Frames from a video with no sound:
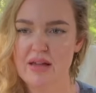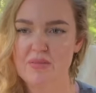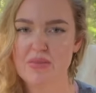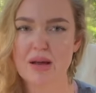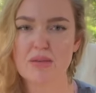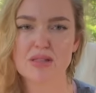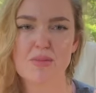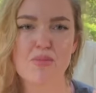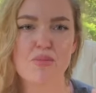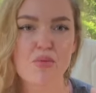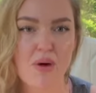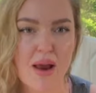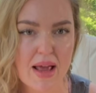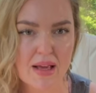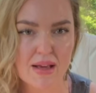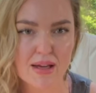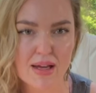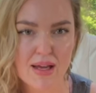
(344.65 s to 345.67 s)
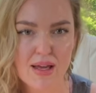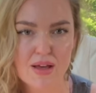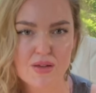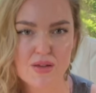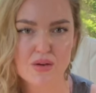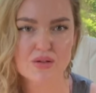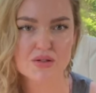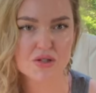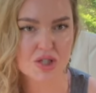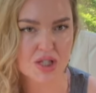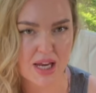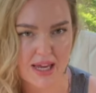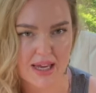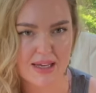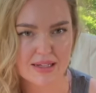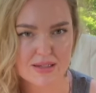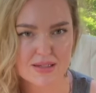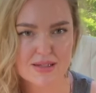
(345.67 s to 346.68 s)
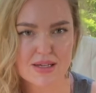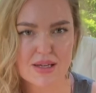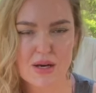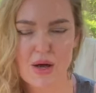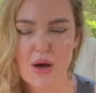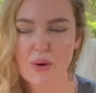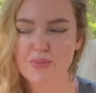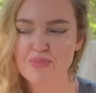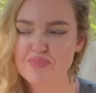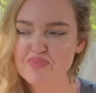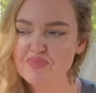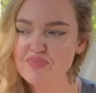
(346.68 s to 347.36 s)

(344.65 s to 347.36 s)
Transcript: and being able to break those chains, you know?